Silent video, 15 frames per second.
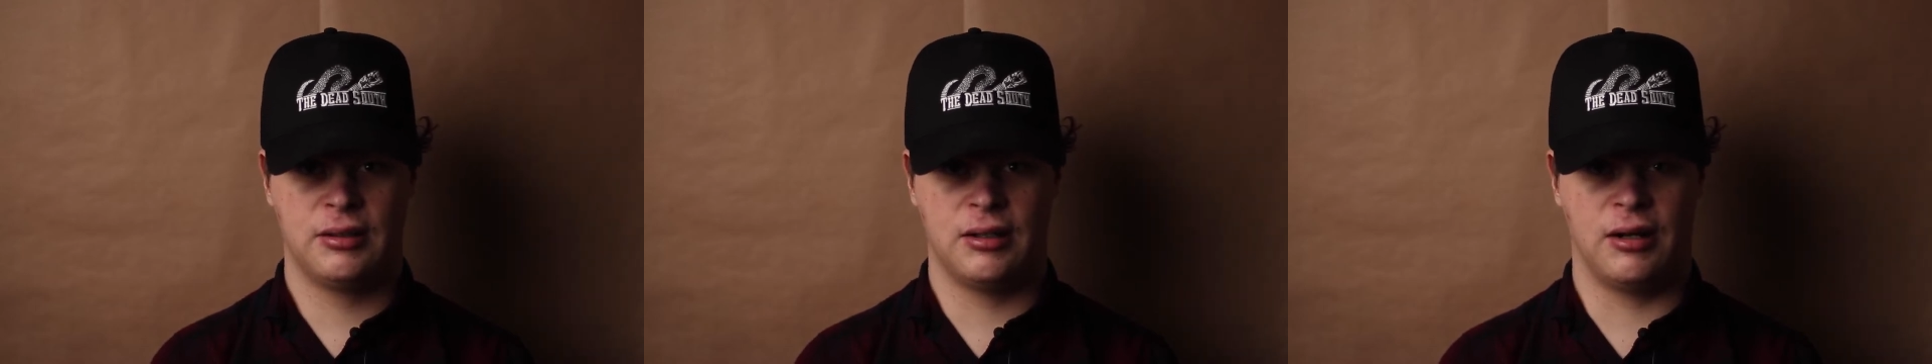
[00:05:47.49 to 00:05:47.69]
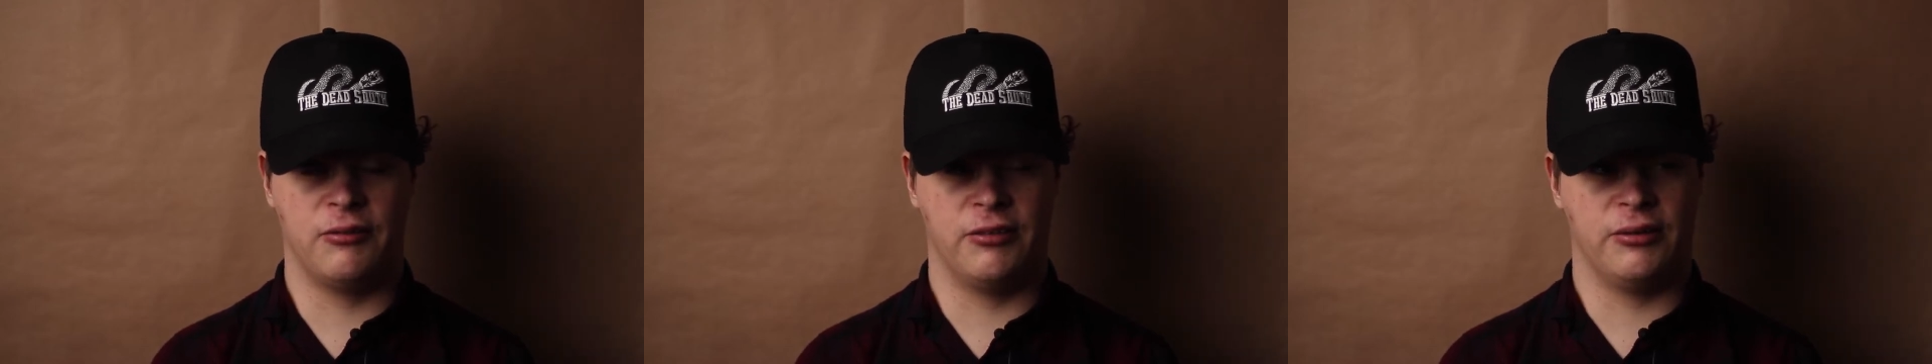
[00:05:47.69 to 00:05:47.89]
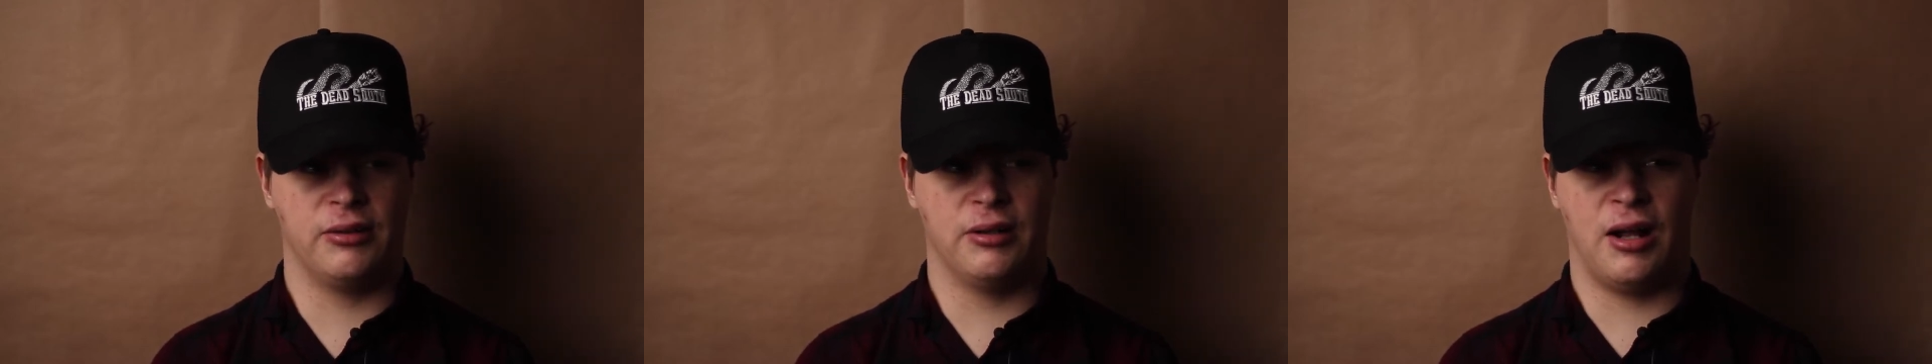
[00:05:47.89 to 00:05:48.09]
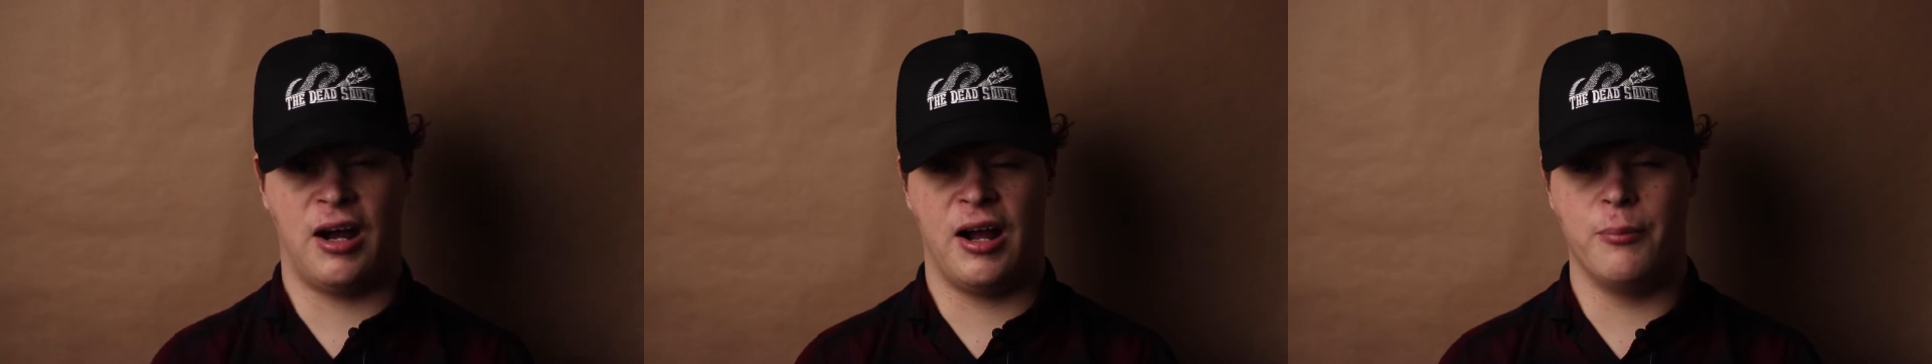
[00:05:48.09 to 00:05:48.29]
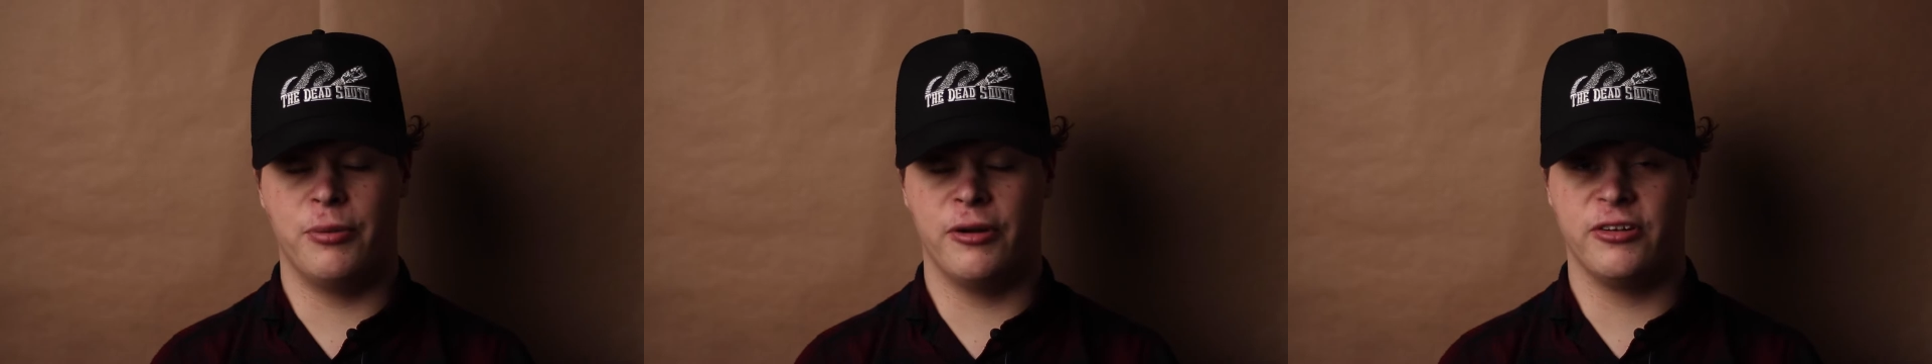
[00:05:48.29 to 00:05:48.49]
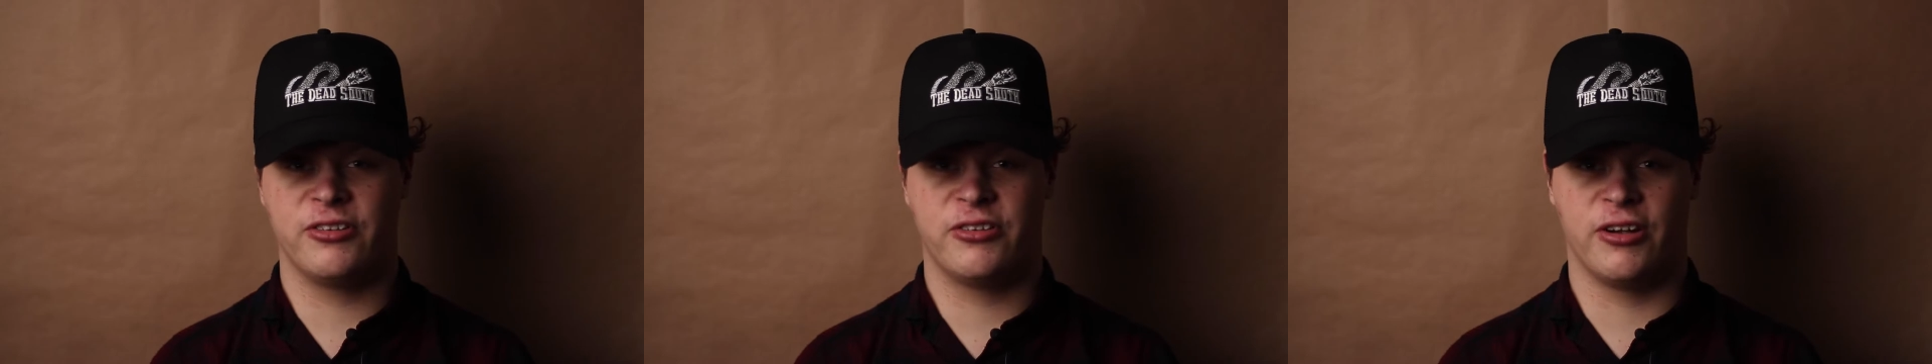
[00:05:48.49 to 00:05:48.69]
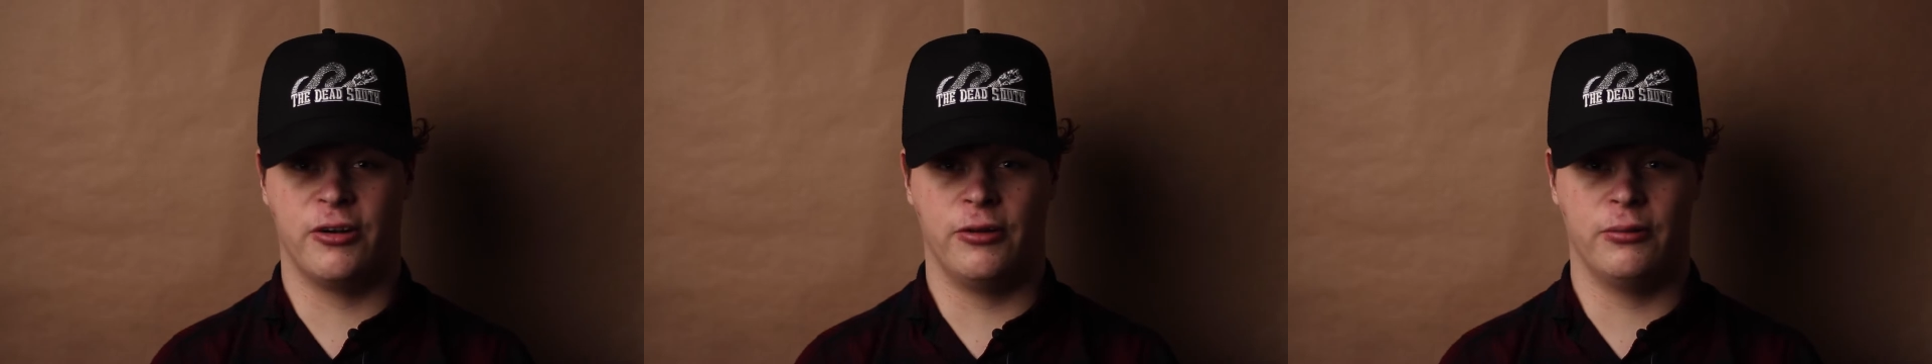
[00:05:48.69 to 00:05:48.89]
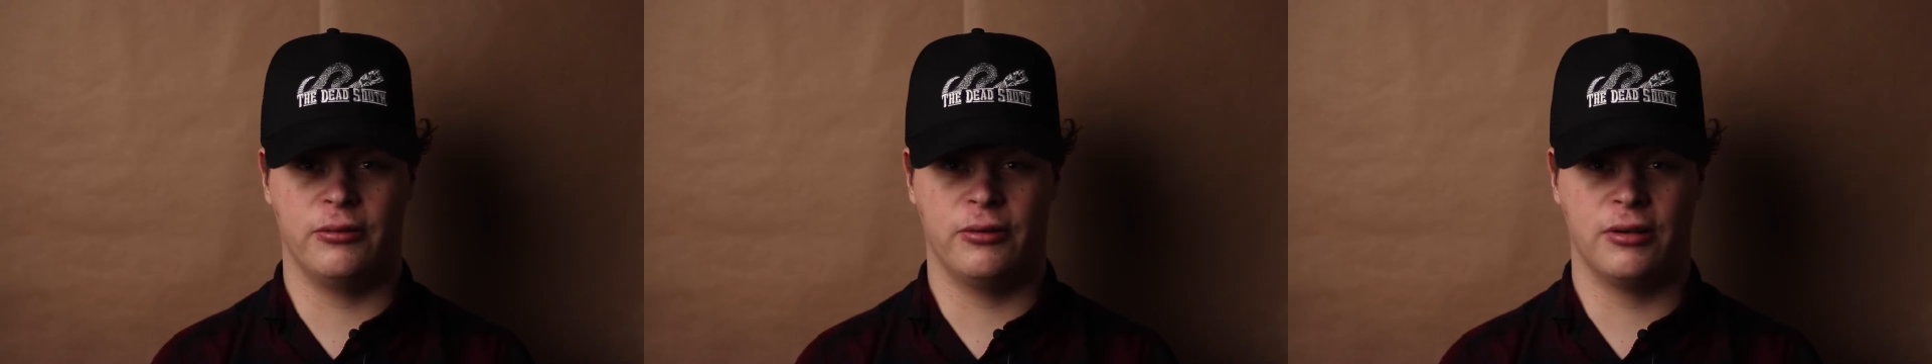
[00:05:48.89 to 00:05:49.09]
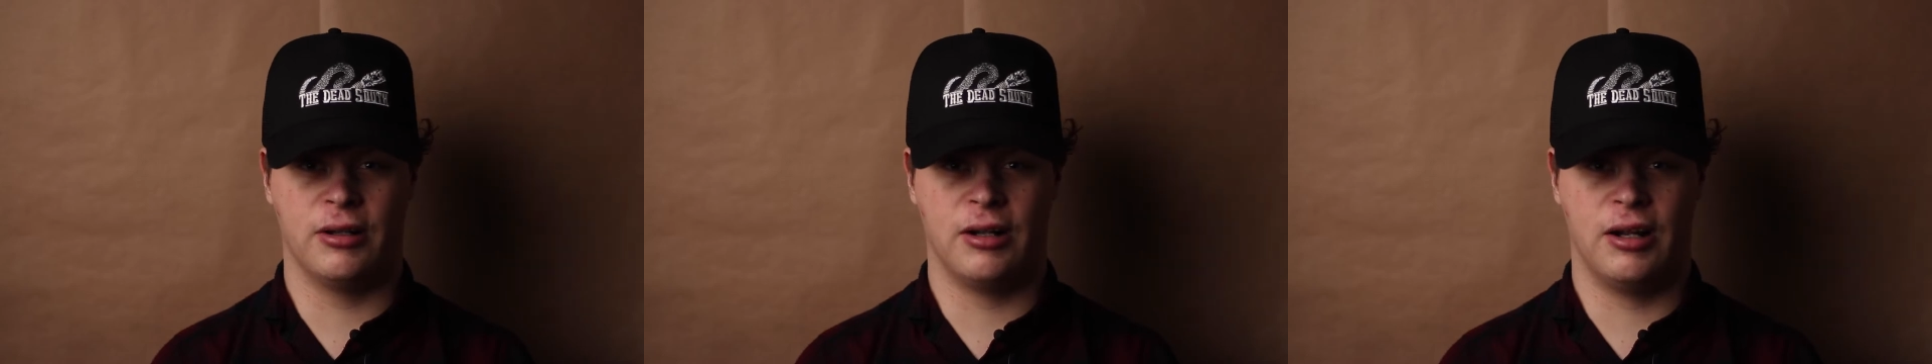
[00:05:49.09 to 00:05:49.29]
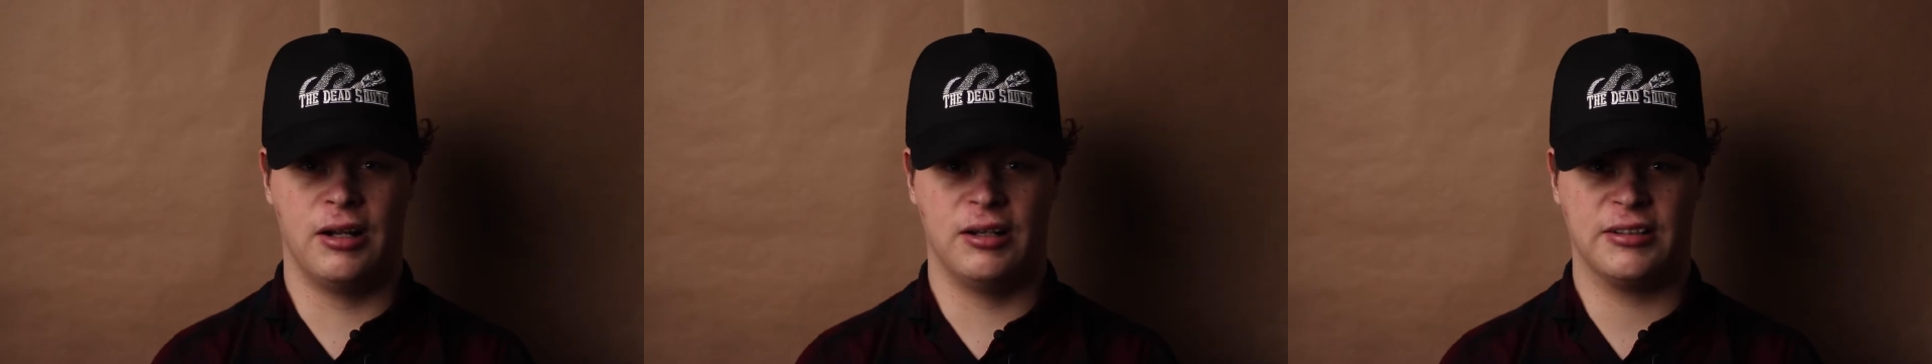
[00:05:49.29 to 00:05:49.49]
have a high pitch tone
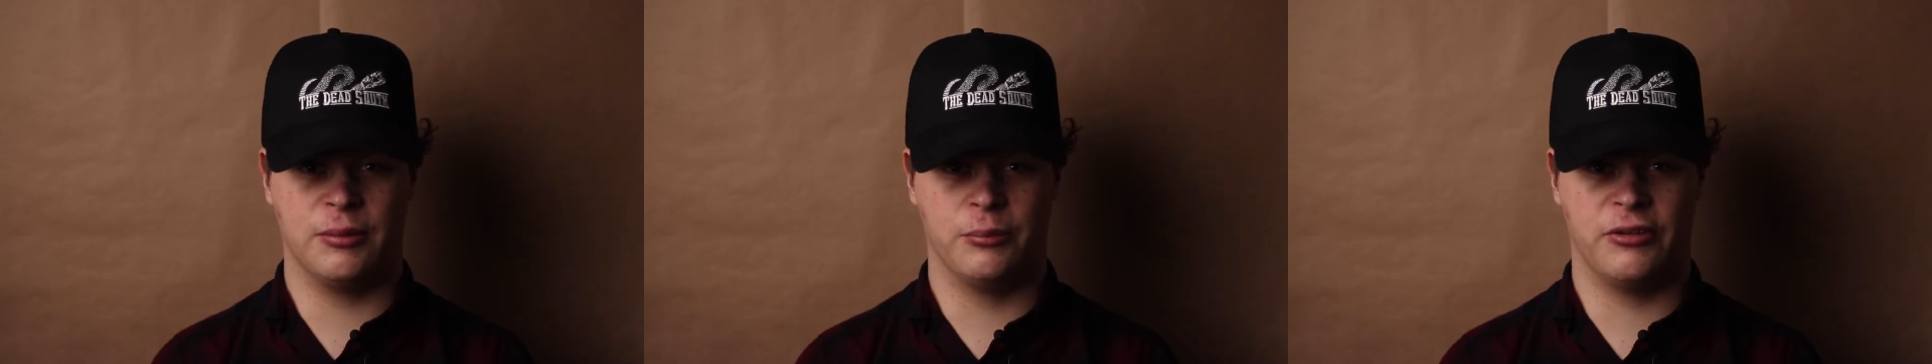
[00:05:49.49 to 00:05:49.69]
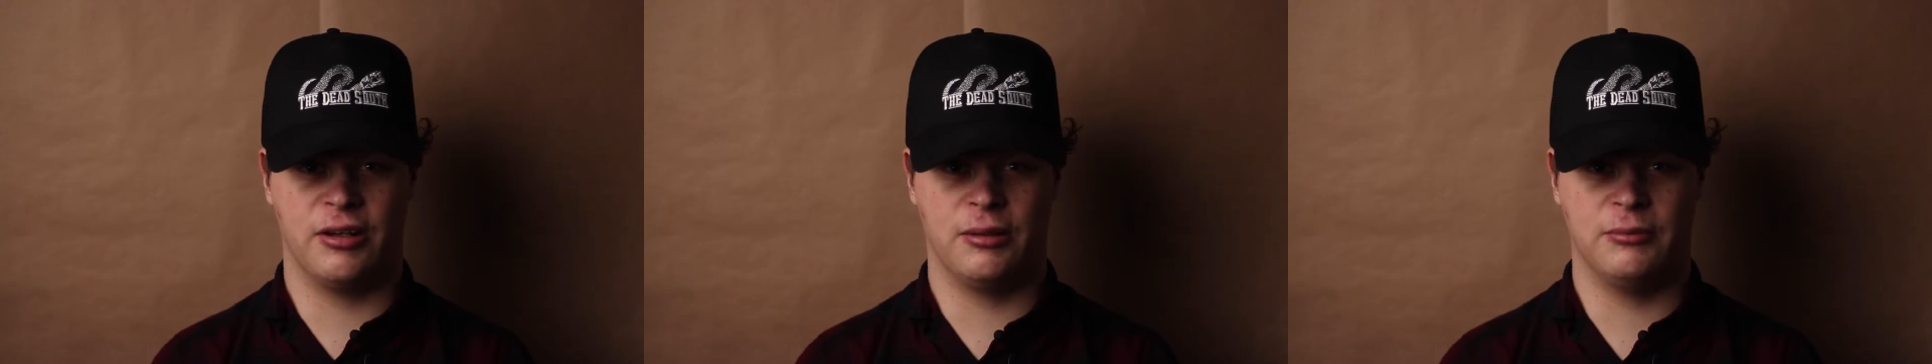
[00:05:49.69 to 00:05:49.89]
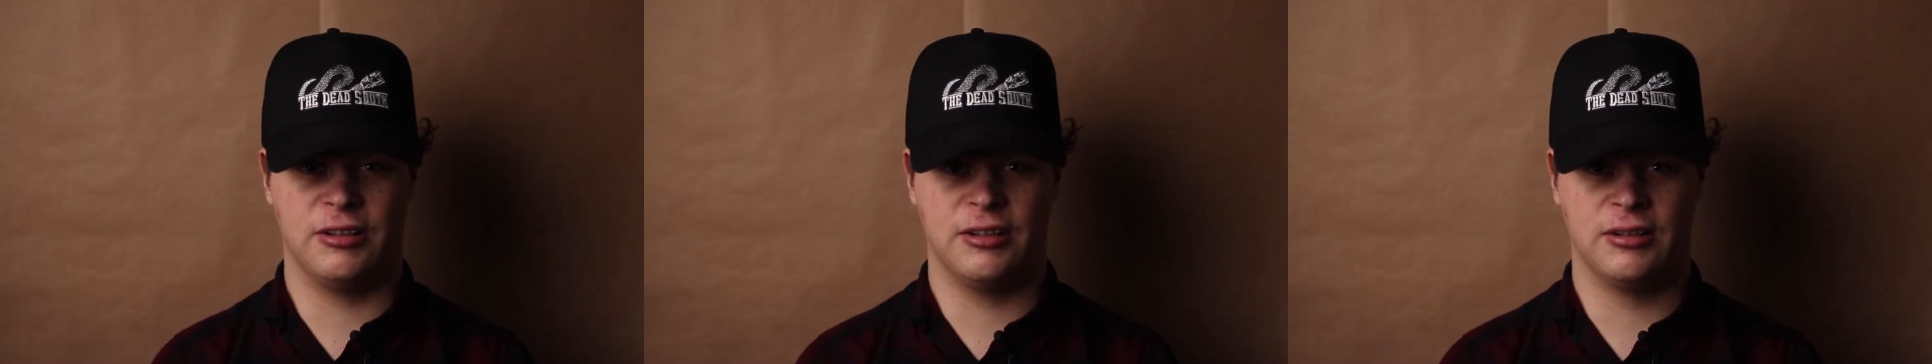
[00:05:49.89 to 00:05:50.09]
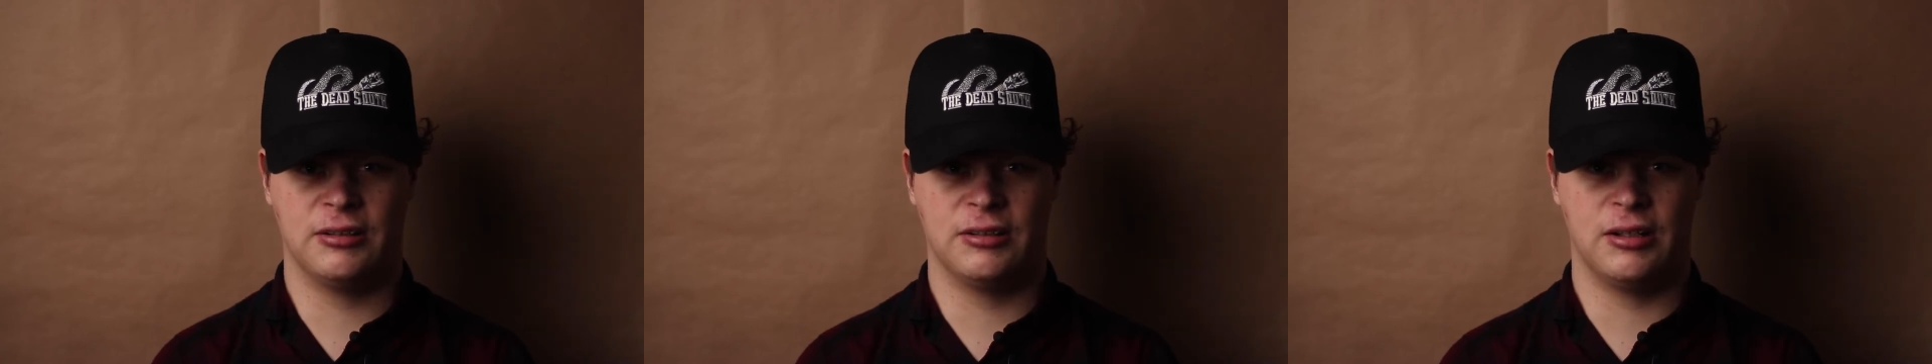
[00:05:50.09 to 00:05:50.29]
sometimes.